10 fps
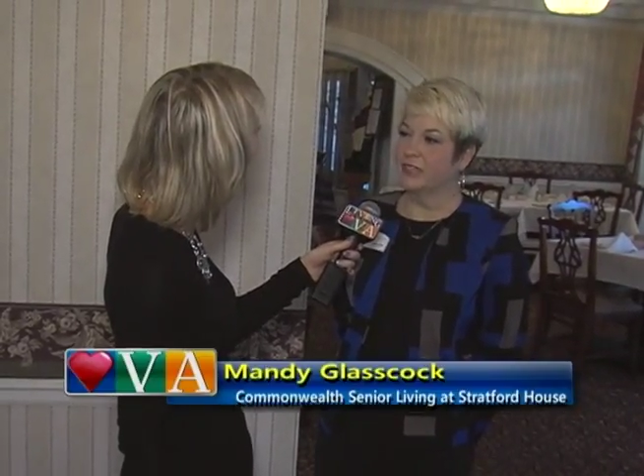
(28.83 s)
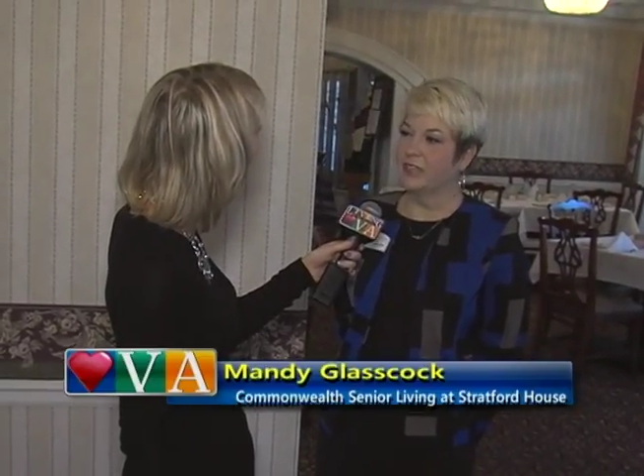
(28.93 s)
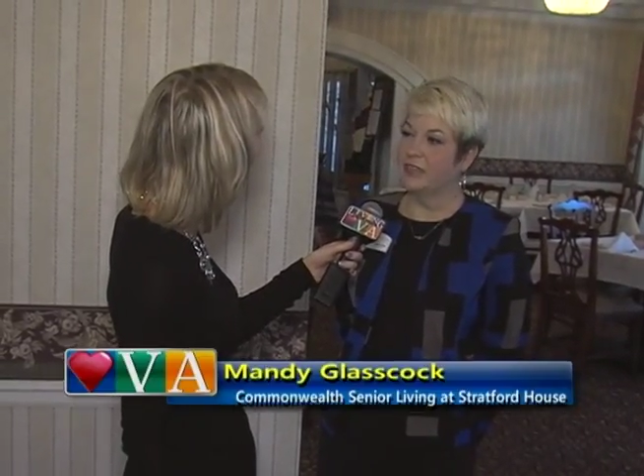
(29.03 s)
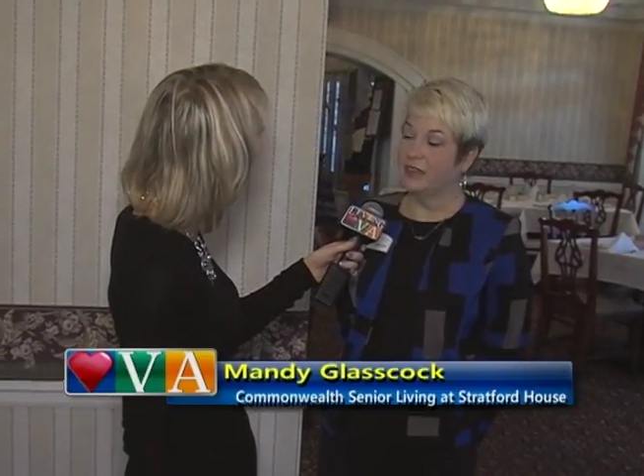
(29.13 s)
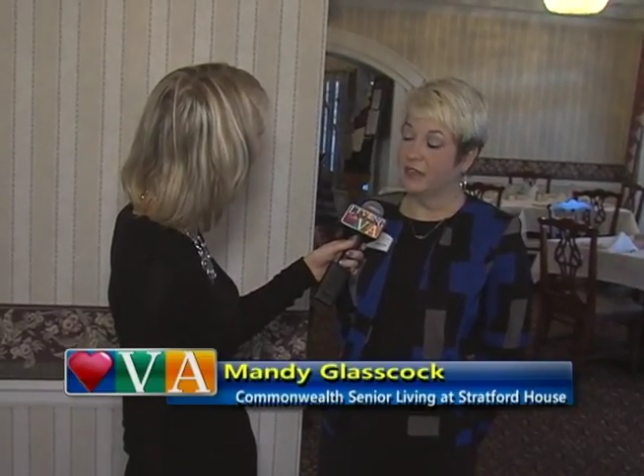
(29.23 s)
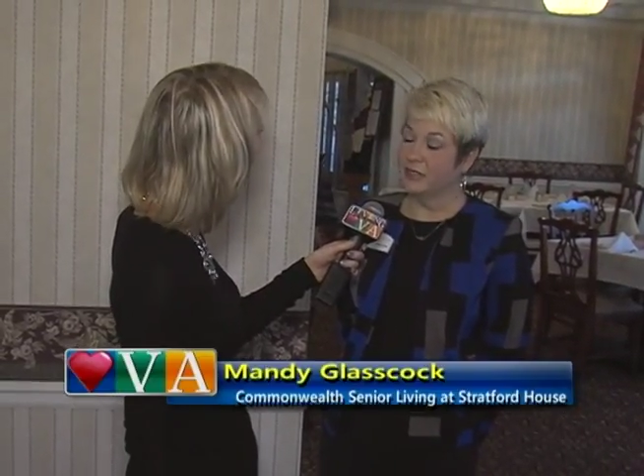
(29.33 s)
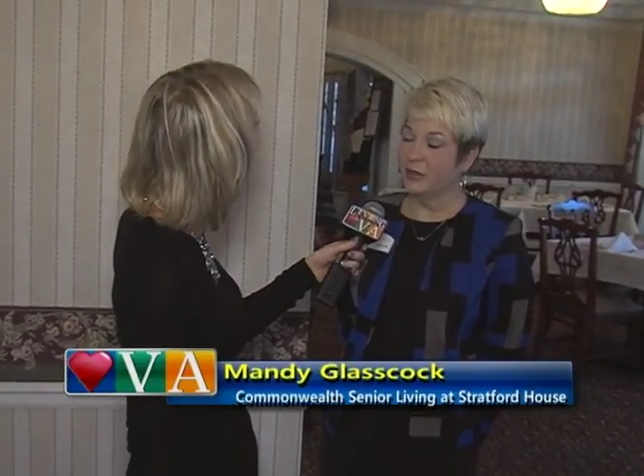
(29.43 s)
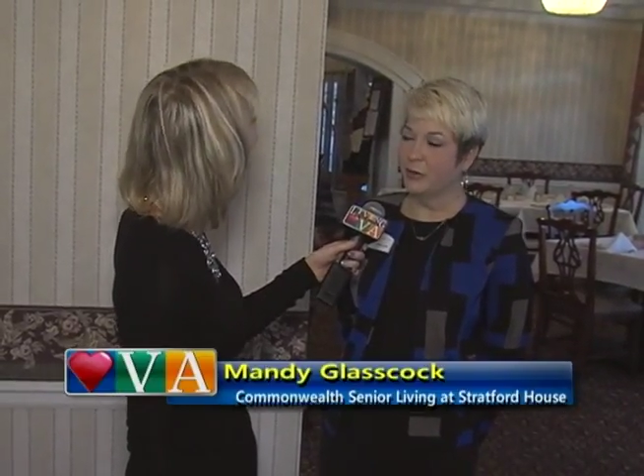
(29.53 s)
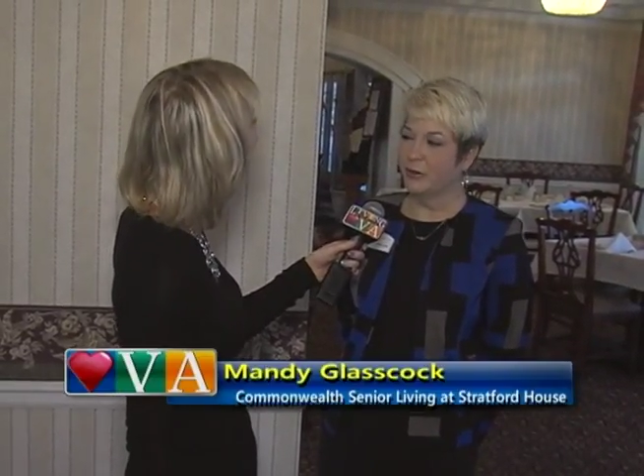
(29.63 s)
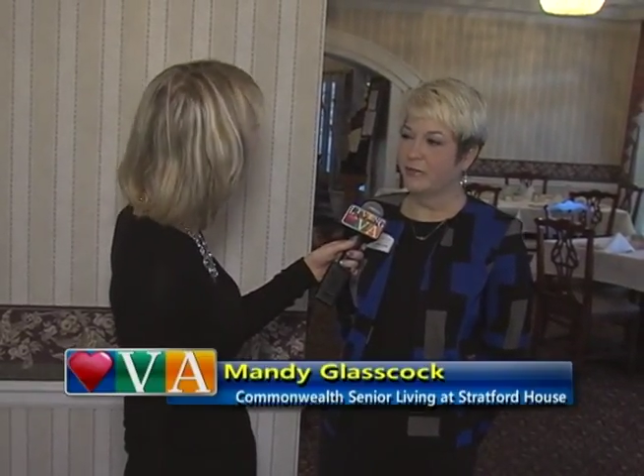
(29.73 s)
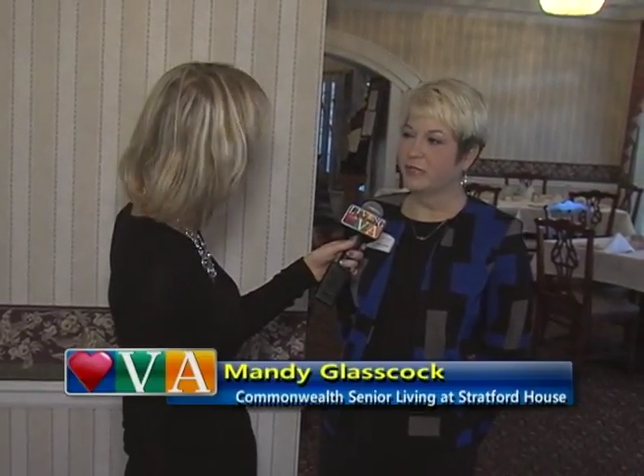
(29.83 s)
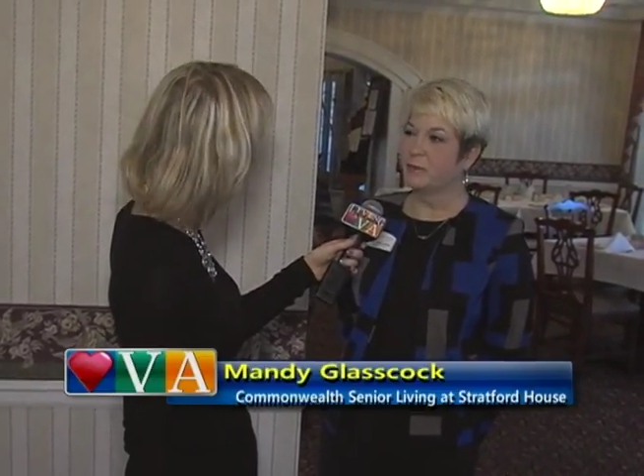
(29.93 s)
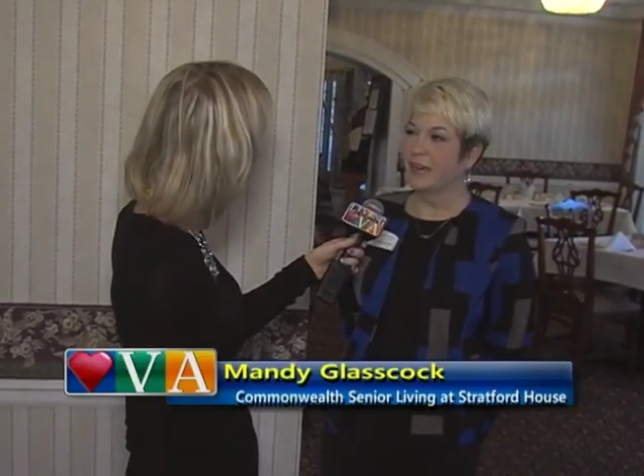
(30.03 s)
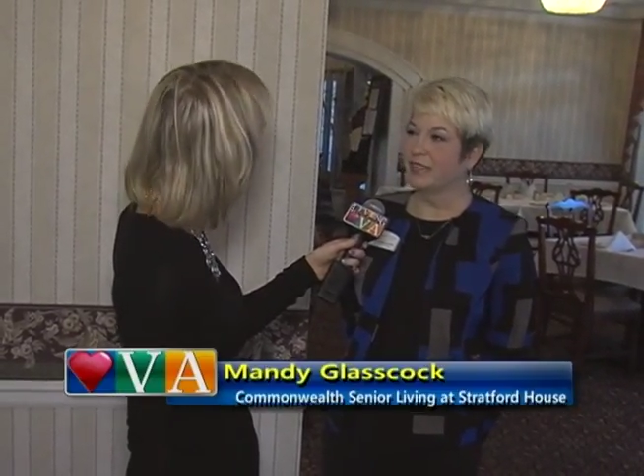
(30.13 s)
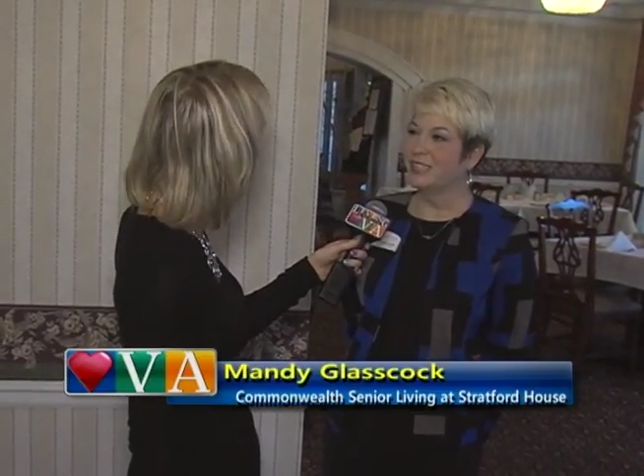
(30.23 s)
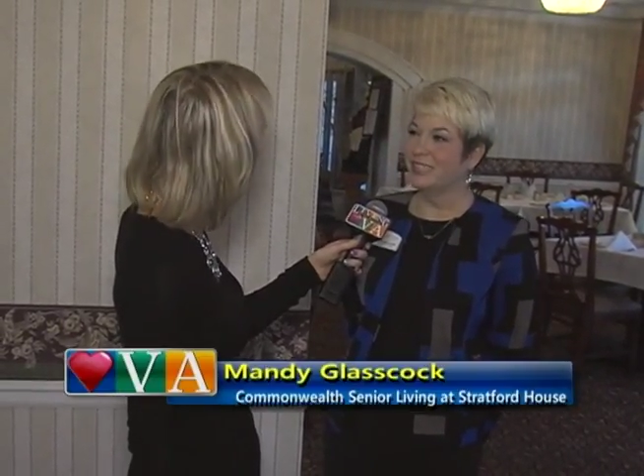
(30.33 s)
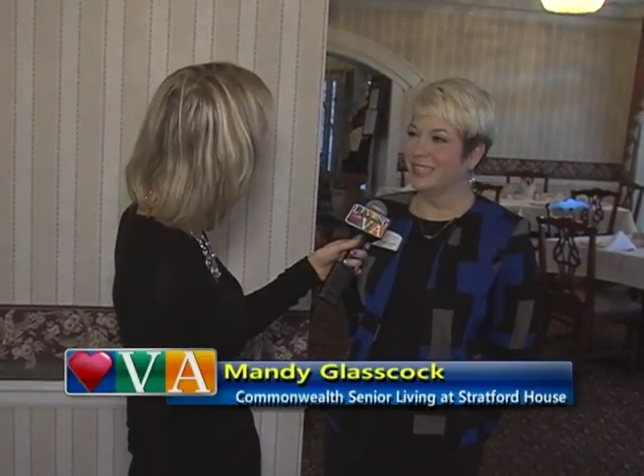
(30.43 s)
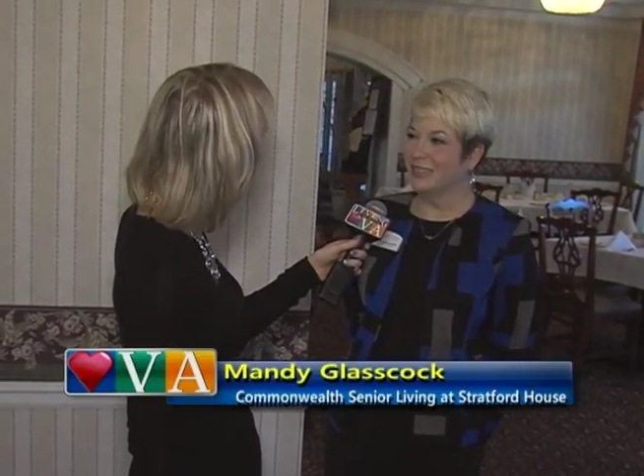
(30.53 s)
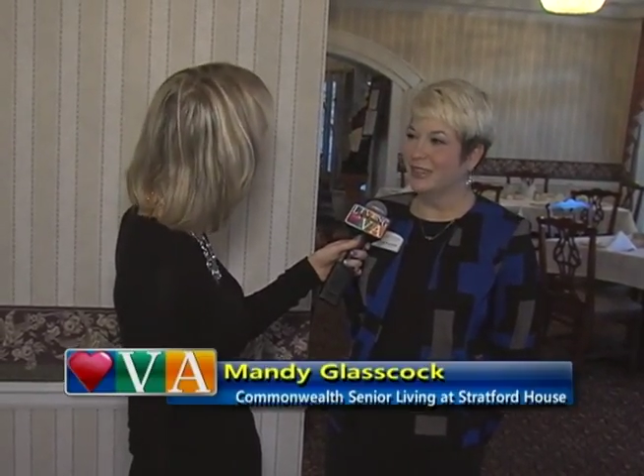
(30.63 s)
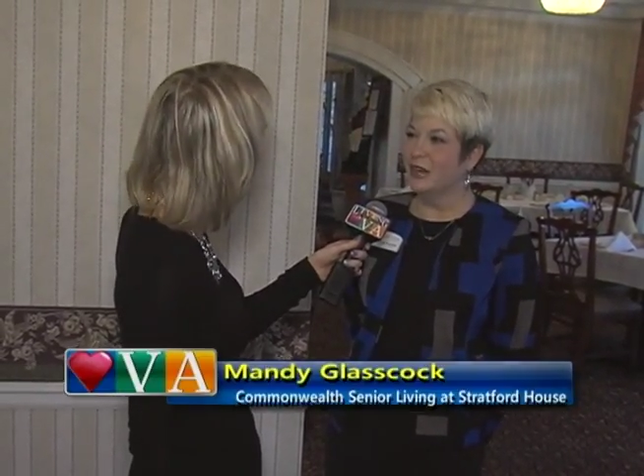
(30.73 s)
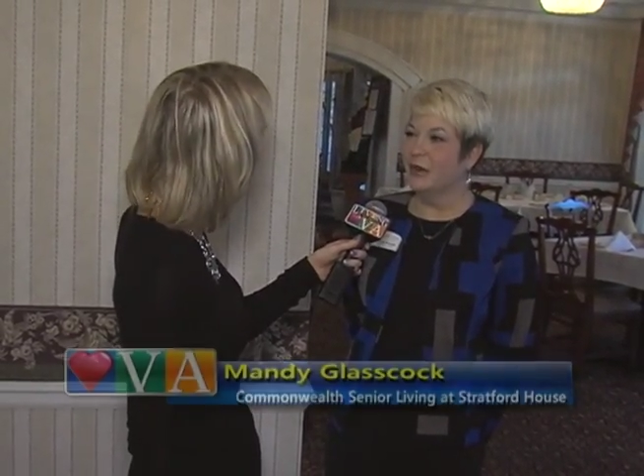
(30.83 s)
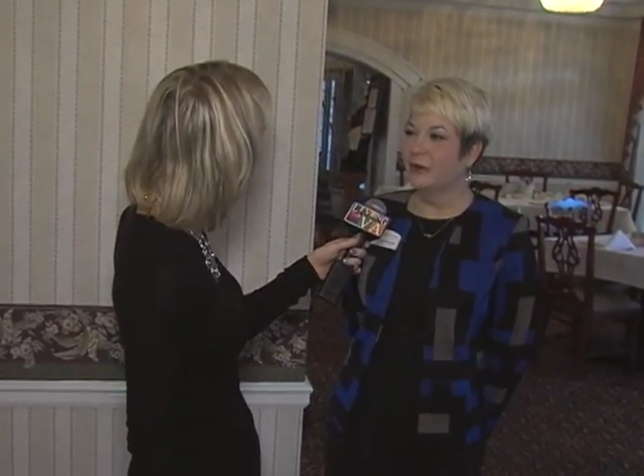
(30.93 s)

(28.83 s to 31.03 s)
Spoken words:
it in October of this past year,